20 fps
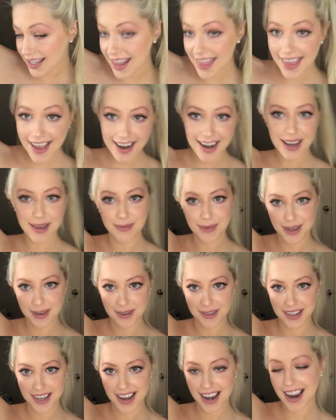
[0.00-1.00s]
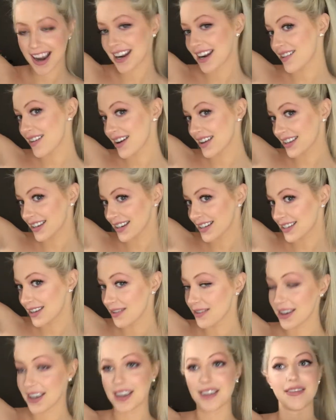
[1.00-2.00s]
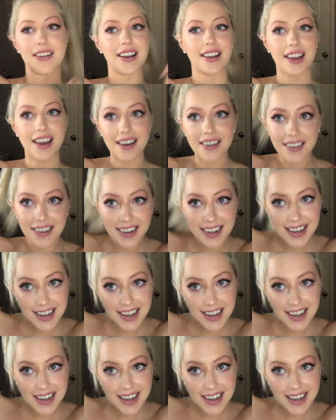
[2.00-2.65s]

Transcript: that I'm using. I know I look so cute right now.